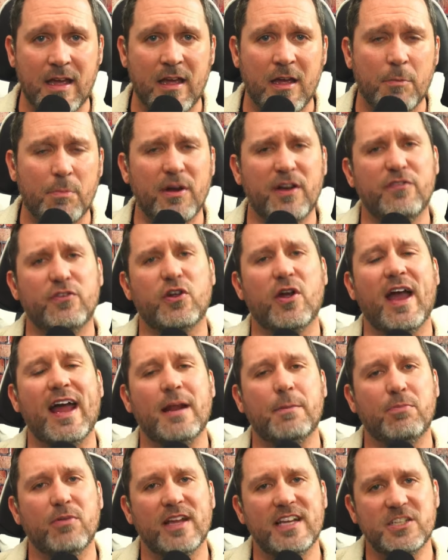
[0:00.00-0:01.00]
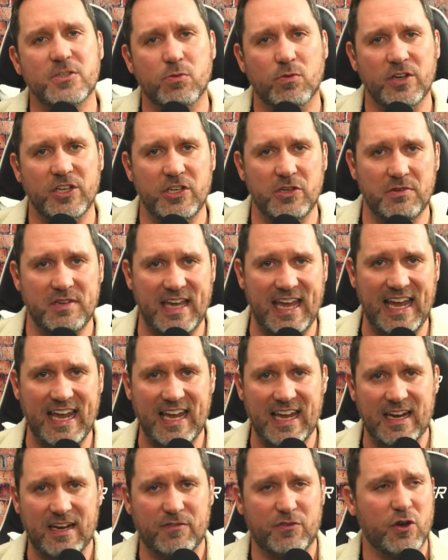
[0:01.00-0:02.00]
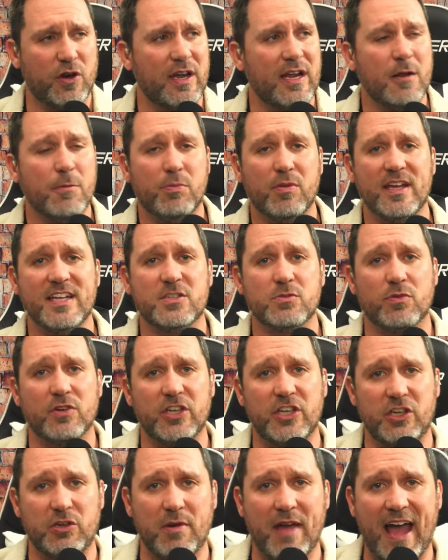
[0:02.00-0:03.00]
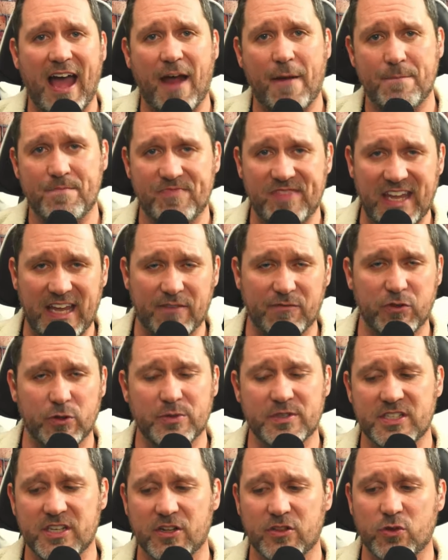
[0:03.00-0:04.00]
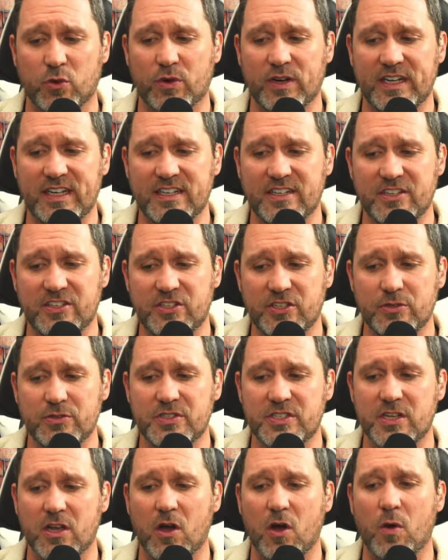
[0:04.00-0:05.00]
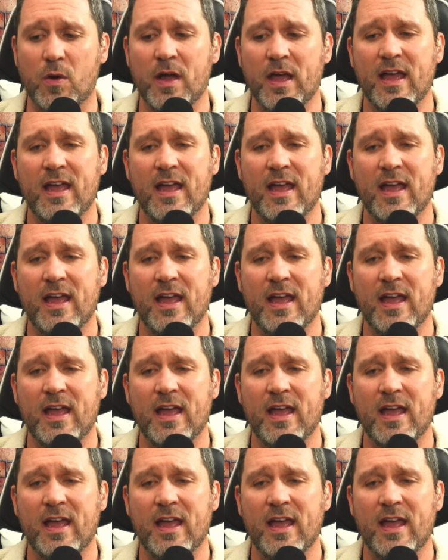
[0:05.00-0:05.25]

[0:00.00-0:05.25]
But if you're at a place where you can, if you're in a place where you have the influence and authority to do so,